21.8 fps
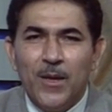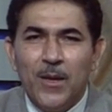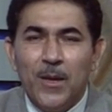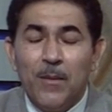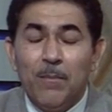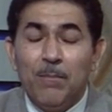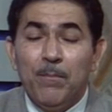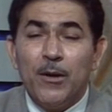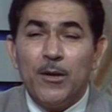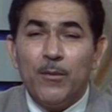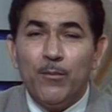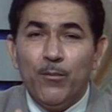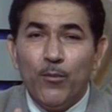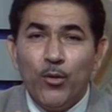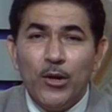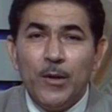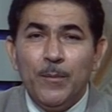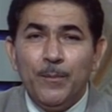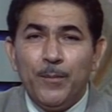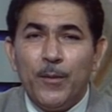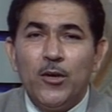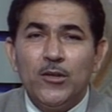but more
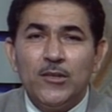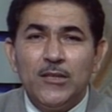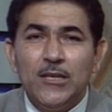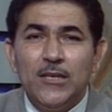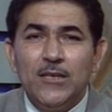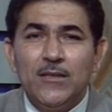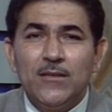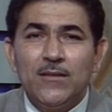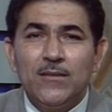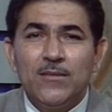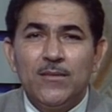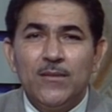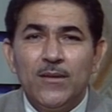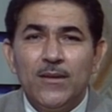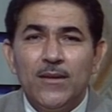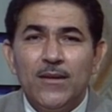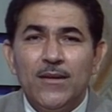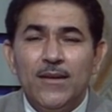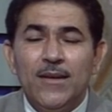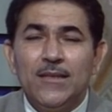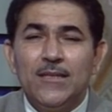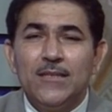important,
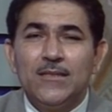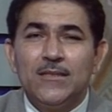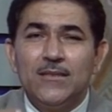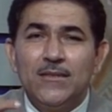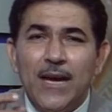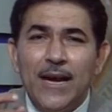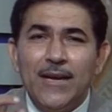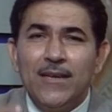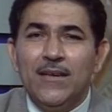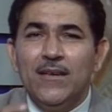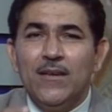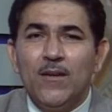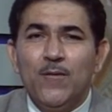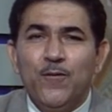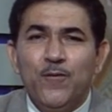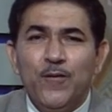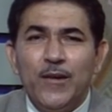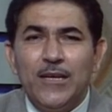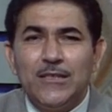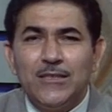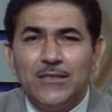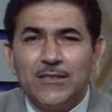it is that
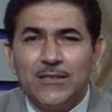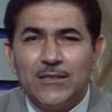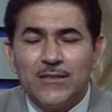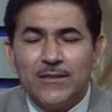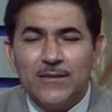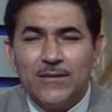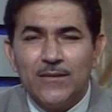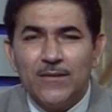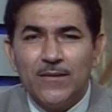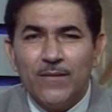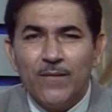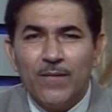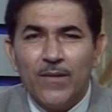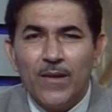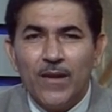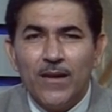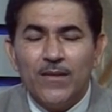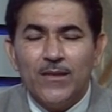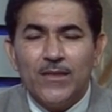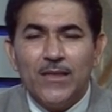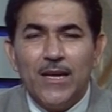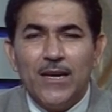interface
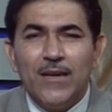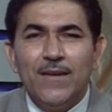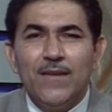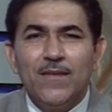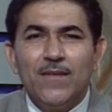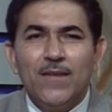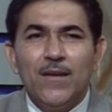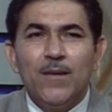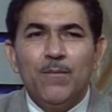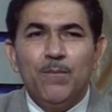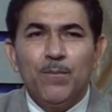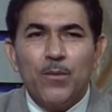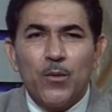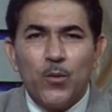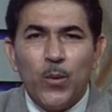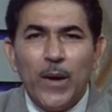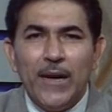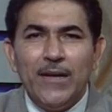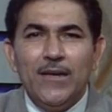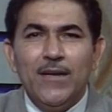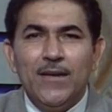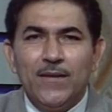that is
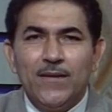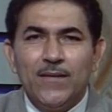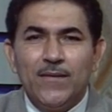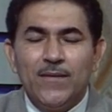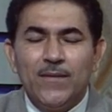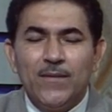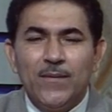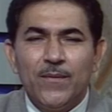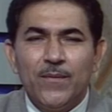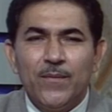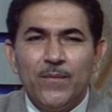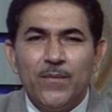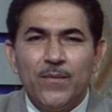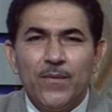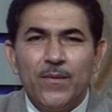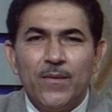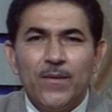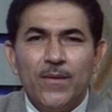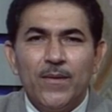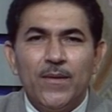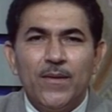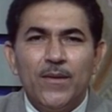provided
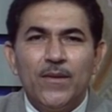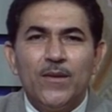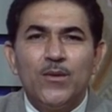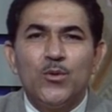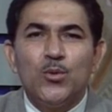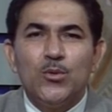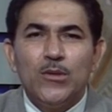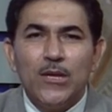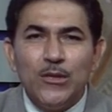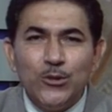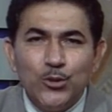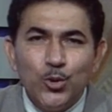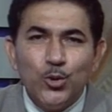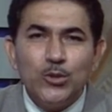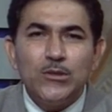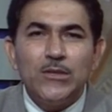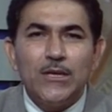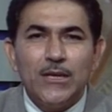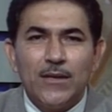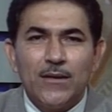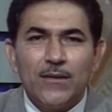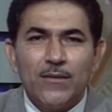to the
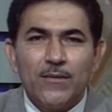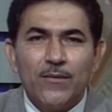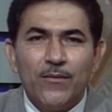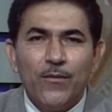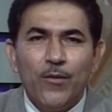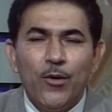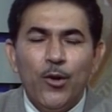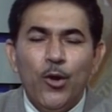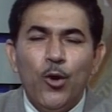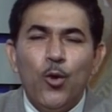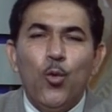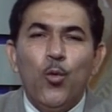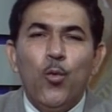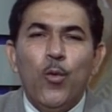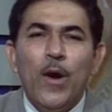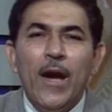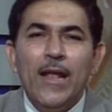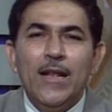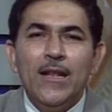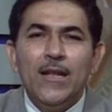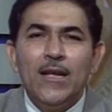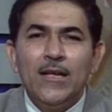user
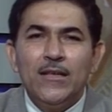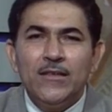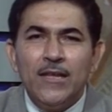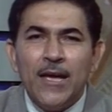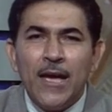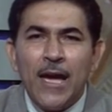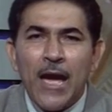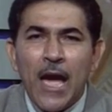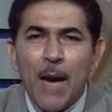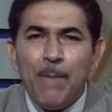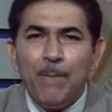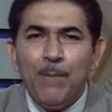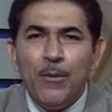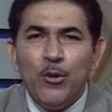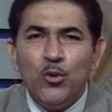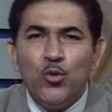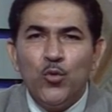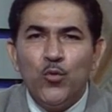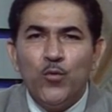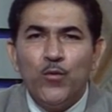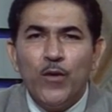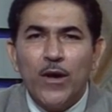while they happen
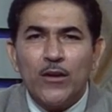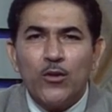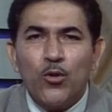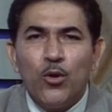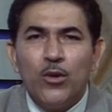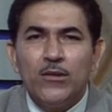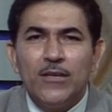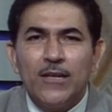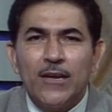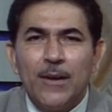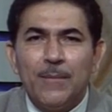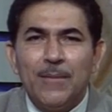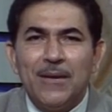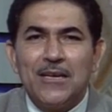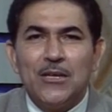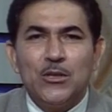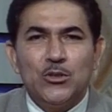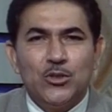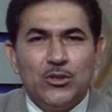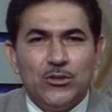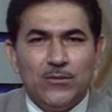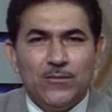to work on their
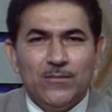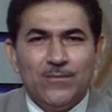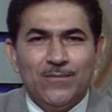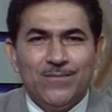application.